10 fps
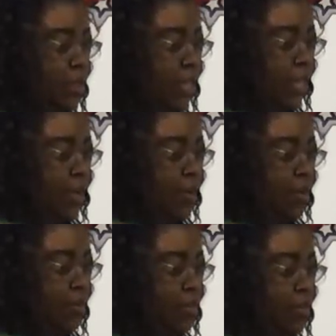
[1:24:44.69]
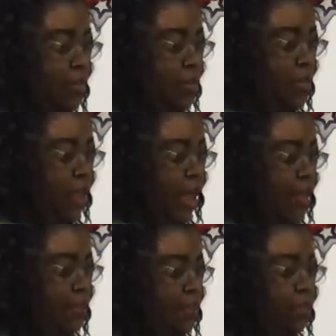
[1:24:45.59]
Here,
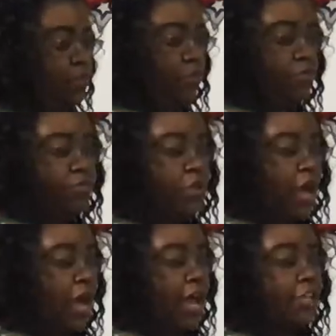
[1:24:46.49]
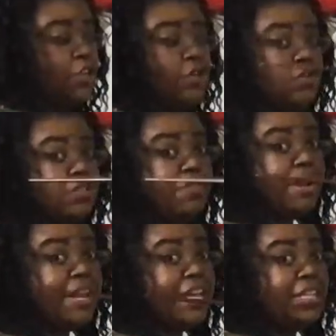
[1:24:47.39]
I uh, use the
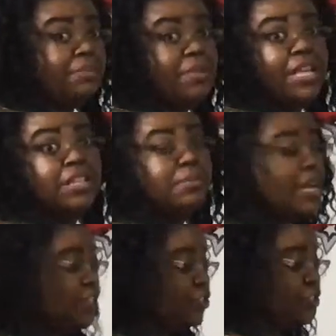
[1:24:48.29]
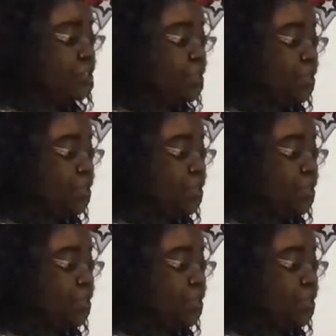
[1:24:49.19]
very end of the, end of the brush.